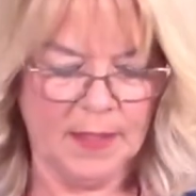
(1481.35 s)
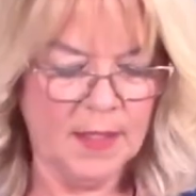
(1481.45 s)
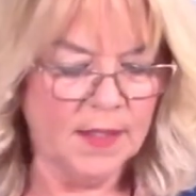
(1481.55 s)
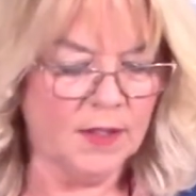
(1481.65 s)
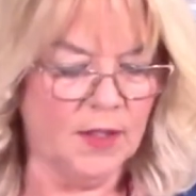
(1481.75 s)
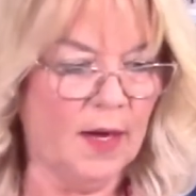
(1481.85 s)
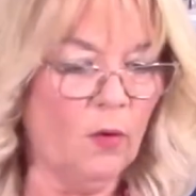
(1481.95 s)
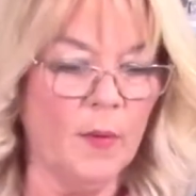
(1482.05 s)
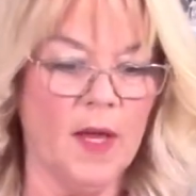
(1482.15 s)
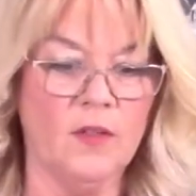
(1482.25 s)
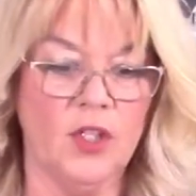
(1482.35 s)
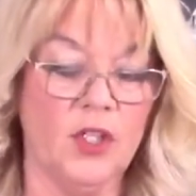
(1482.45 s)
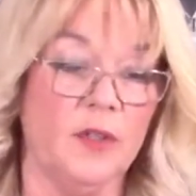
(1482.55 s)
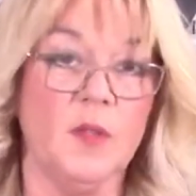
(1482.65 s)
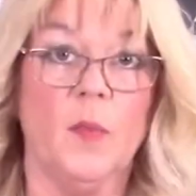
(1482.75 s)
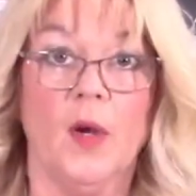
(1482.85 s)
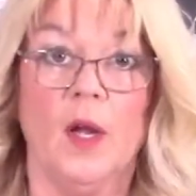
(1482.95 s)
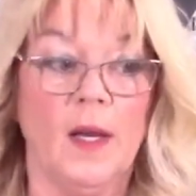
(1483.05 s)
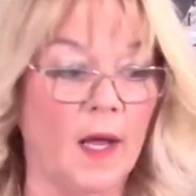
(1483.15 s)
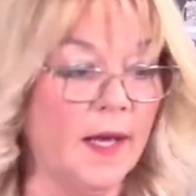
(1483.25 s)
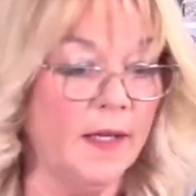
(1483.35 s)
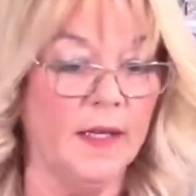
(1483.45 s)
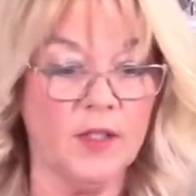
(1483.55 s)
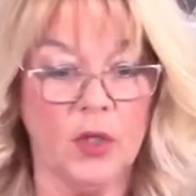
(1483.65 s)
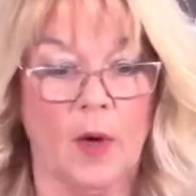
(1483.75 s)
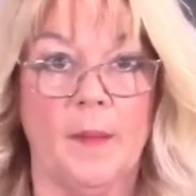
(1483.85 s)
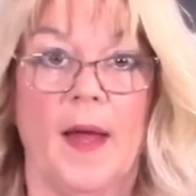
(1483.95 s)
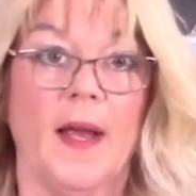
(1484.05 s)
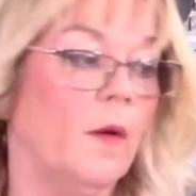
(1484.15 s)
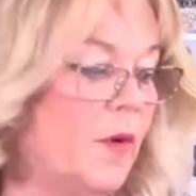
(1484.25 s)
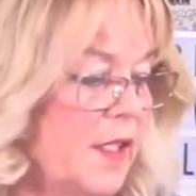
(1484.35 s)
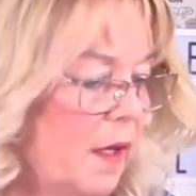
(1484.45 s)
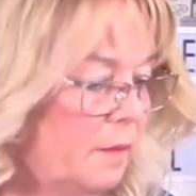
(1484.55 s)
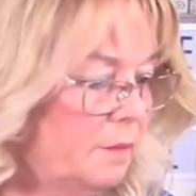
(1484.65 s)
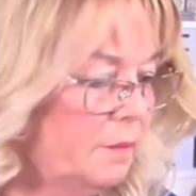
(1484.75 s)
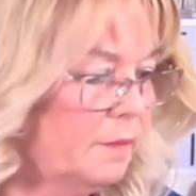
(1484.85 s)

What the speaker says: So now what we're going to do is put our lining to our bag and we're done.